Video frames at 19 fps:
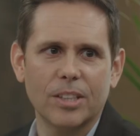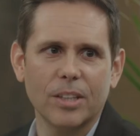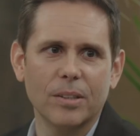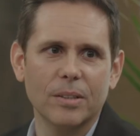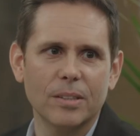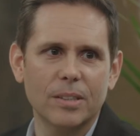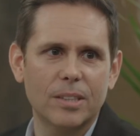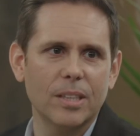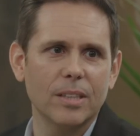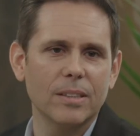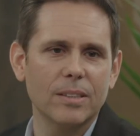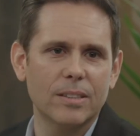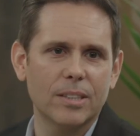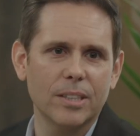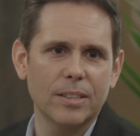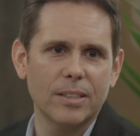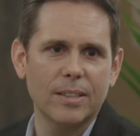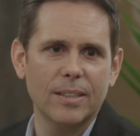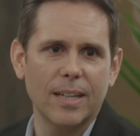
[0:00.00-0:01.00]
So to,
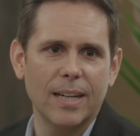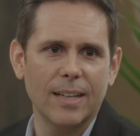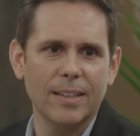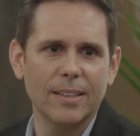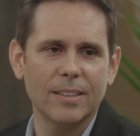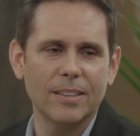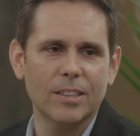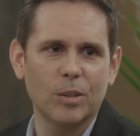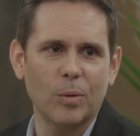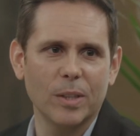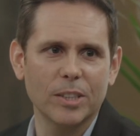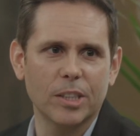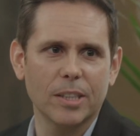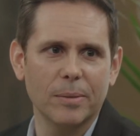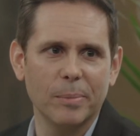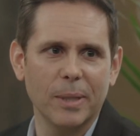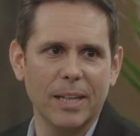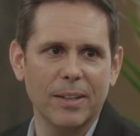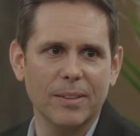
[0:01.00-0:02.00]
to your uh, question
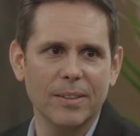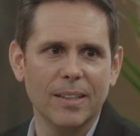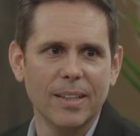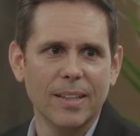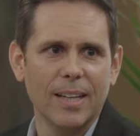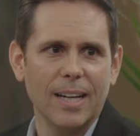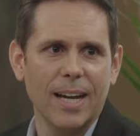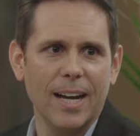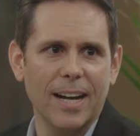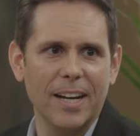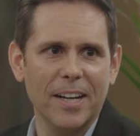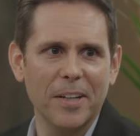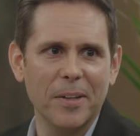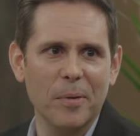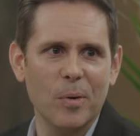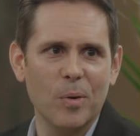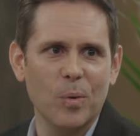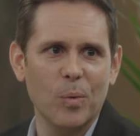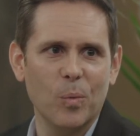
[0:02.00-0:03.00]
about
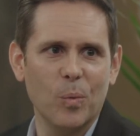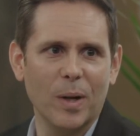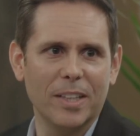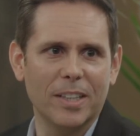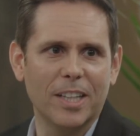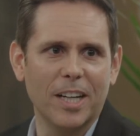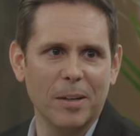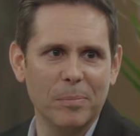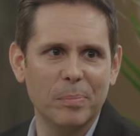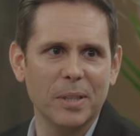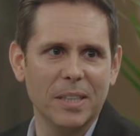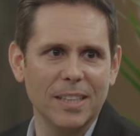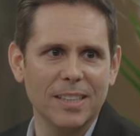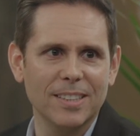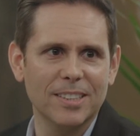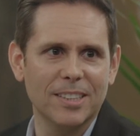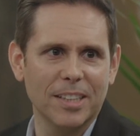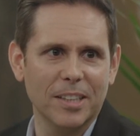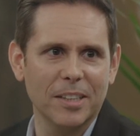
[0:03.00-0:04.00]
uh, what
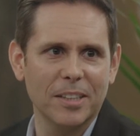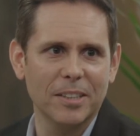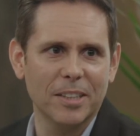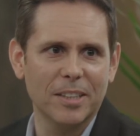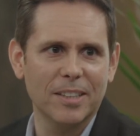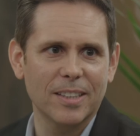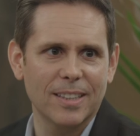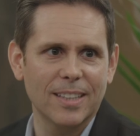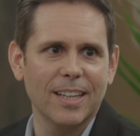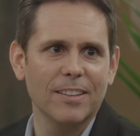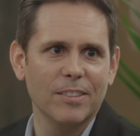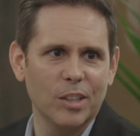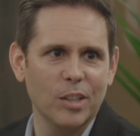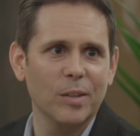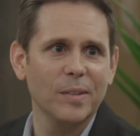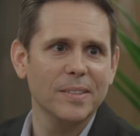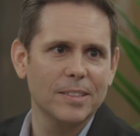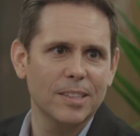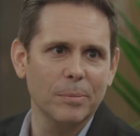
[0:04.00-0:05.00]
companies are kind of
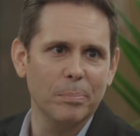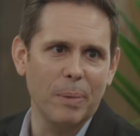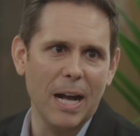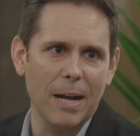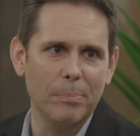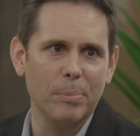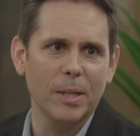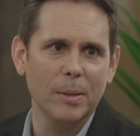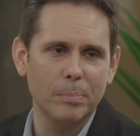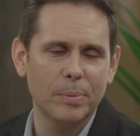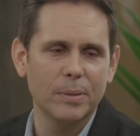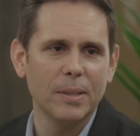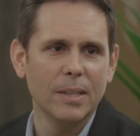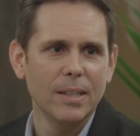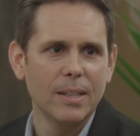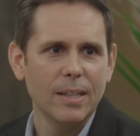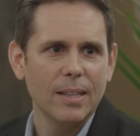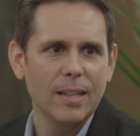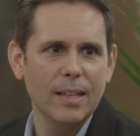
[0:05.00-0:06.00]
going to pop up
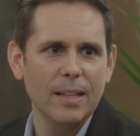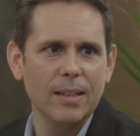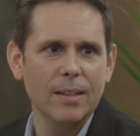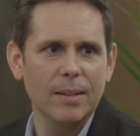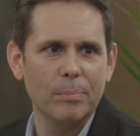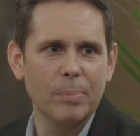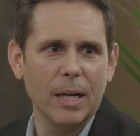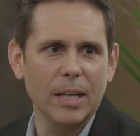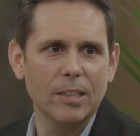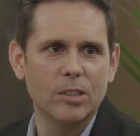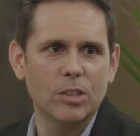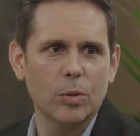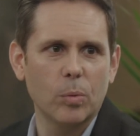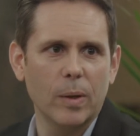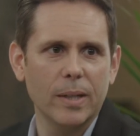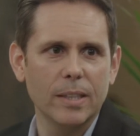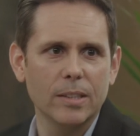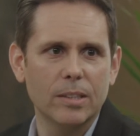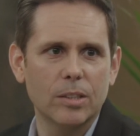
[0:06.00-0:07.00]
yeah. by
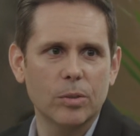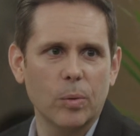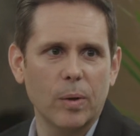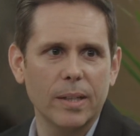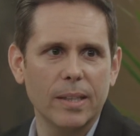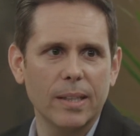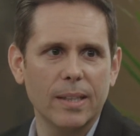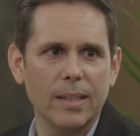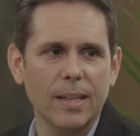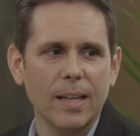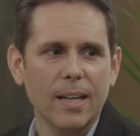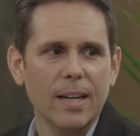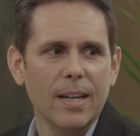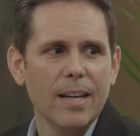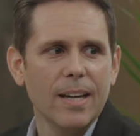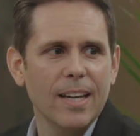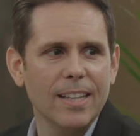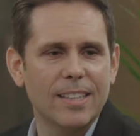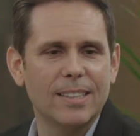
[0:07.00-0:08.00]
twenty twenty,
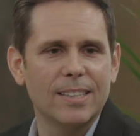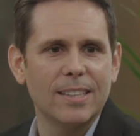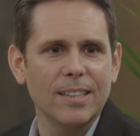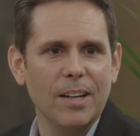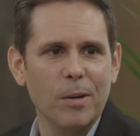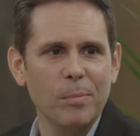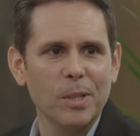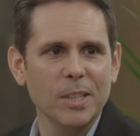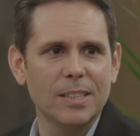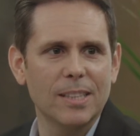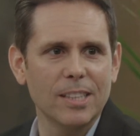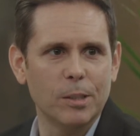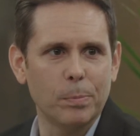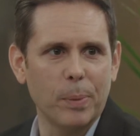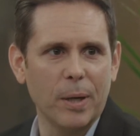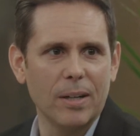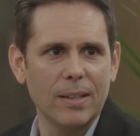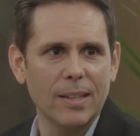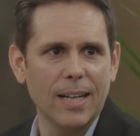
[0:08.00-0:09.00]
it's almost this
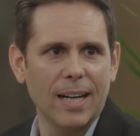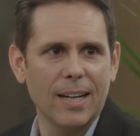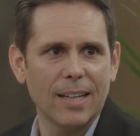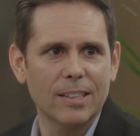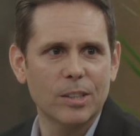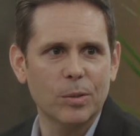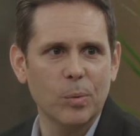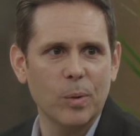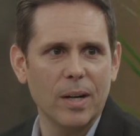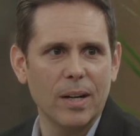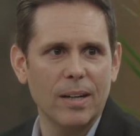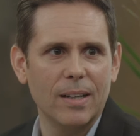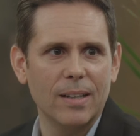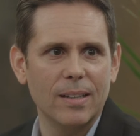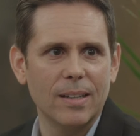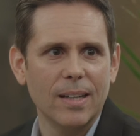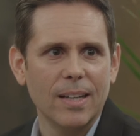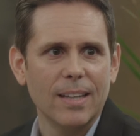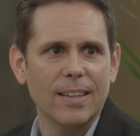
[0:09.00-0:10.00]
paradox
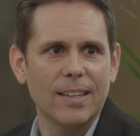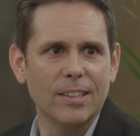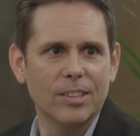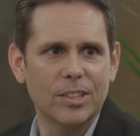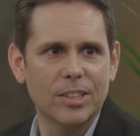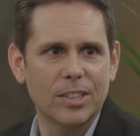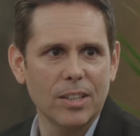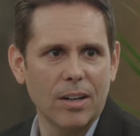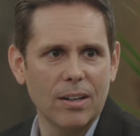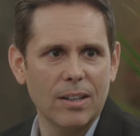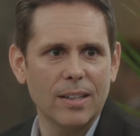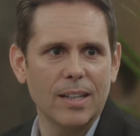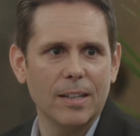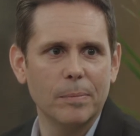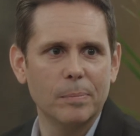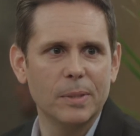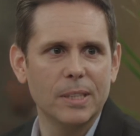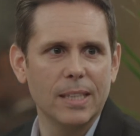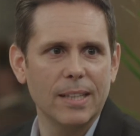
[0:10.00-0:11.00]
where the
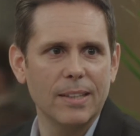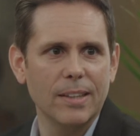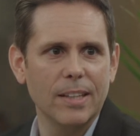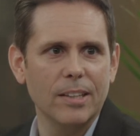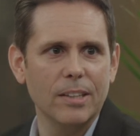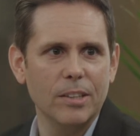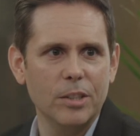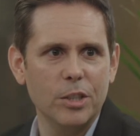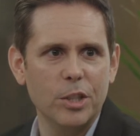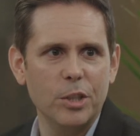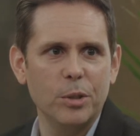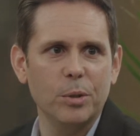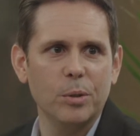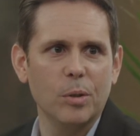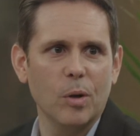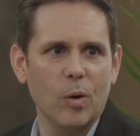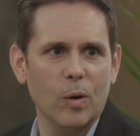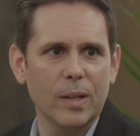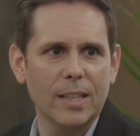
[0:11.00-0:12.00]
startups and the
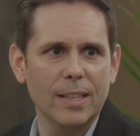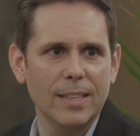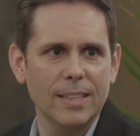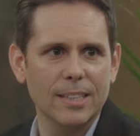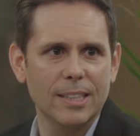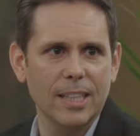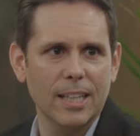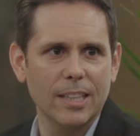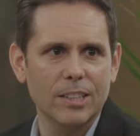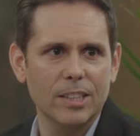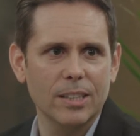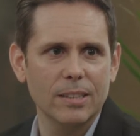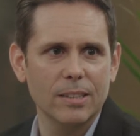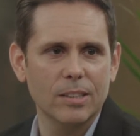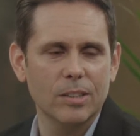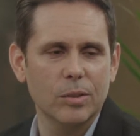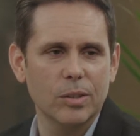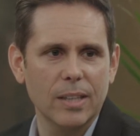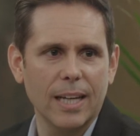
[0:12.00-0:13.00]
new
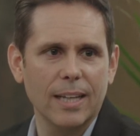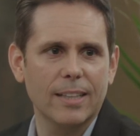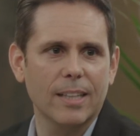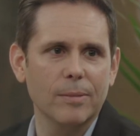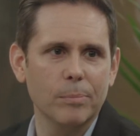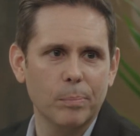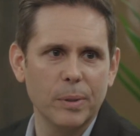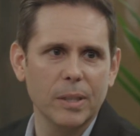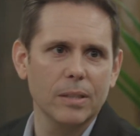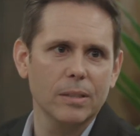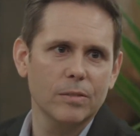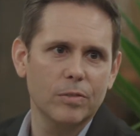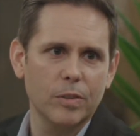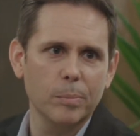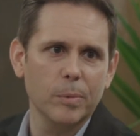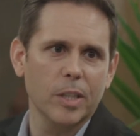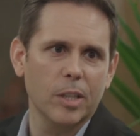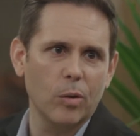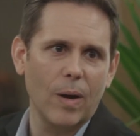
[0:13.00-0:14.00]
organizations that can build
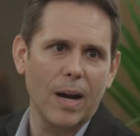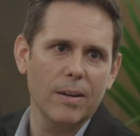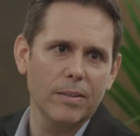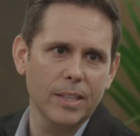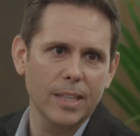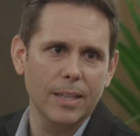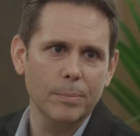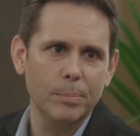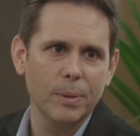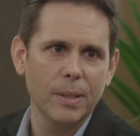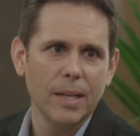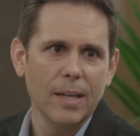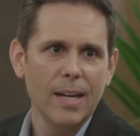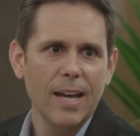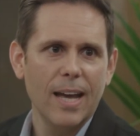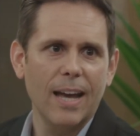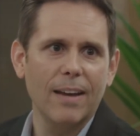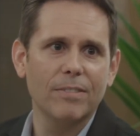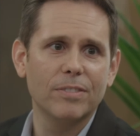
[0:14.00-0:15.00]
from the ground up
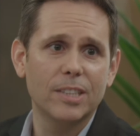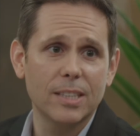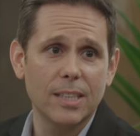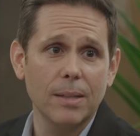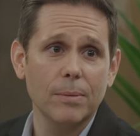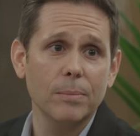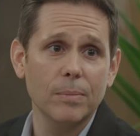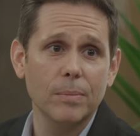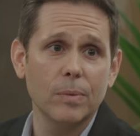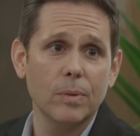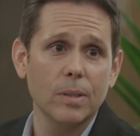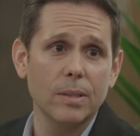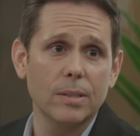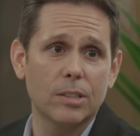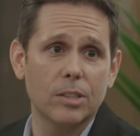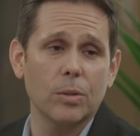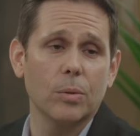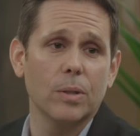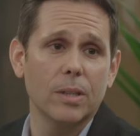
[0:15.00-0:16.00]
have some
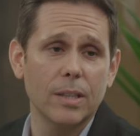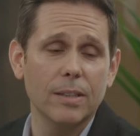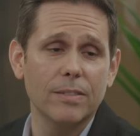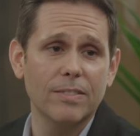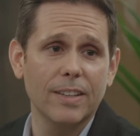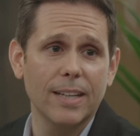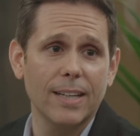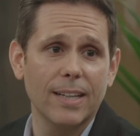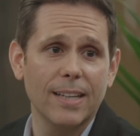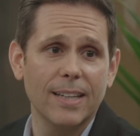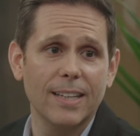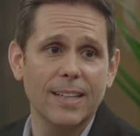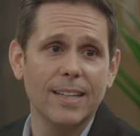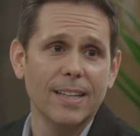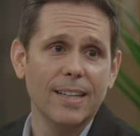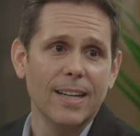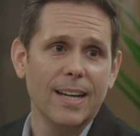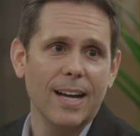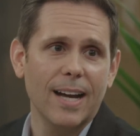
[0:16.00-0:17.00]
sort of a
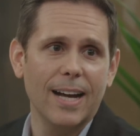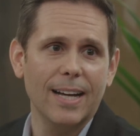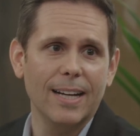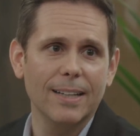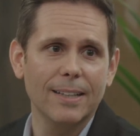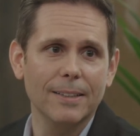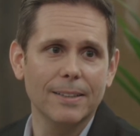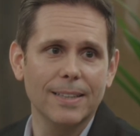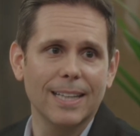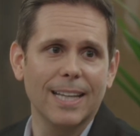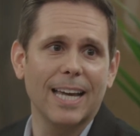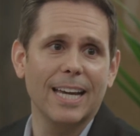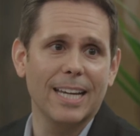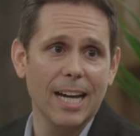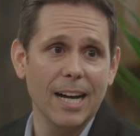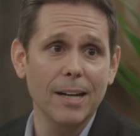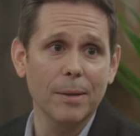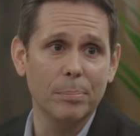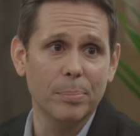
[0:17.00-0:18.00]
uh,
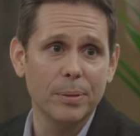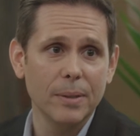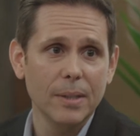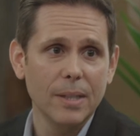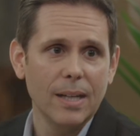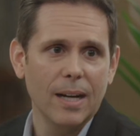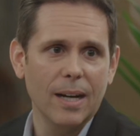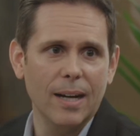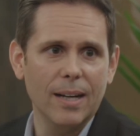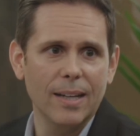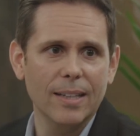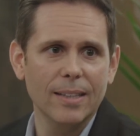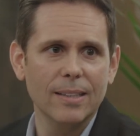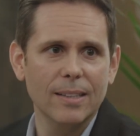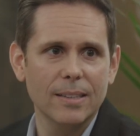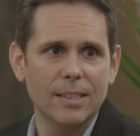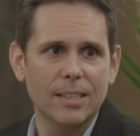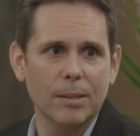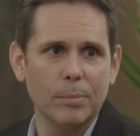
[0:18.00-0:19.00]
leg up
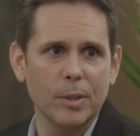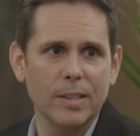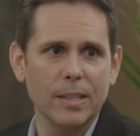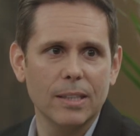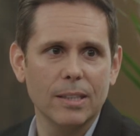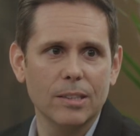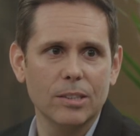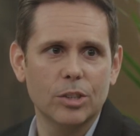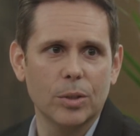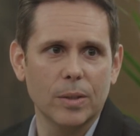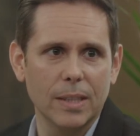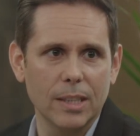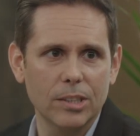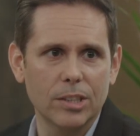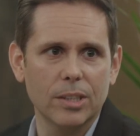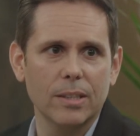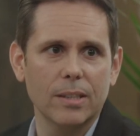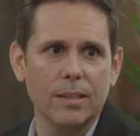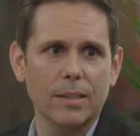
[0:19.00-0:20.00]
on yeah. some of the
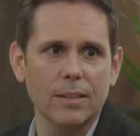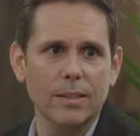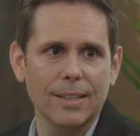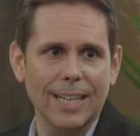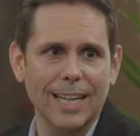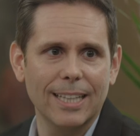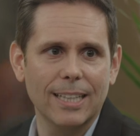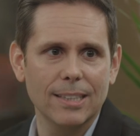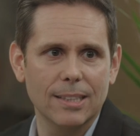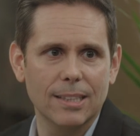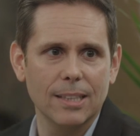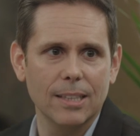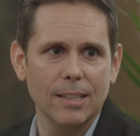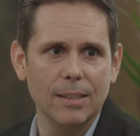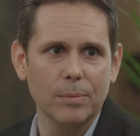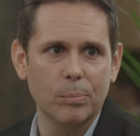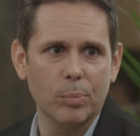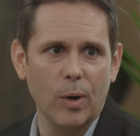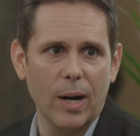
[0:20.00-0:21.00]
traditional
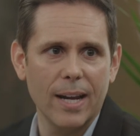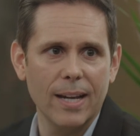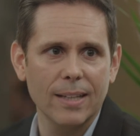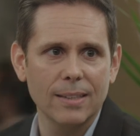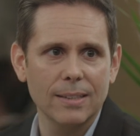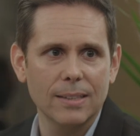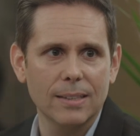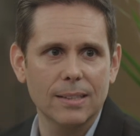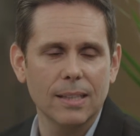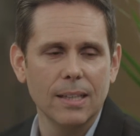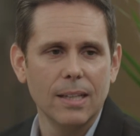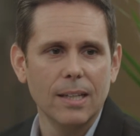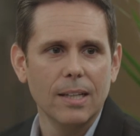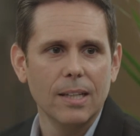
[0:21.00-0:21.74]
legacy brands.